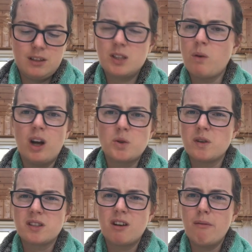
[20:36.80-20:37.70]
swatch
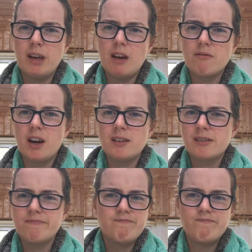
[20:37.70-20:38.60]
wasn't coming out right.
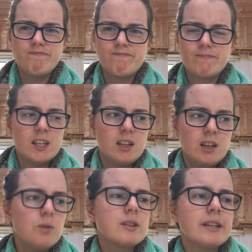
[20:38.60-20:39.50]

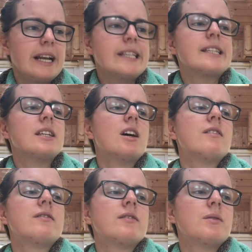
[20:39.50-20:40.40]
It wasn't lacy
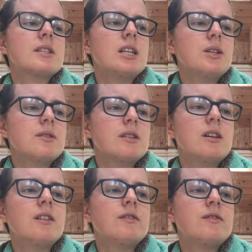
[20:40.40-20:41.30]
enough, it wasn't loose
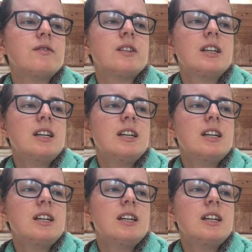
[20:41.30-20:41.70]
enough,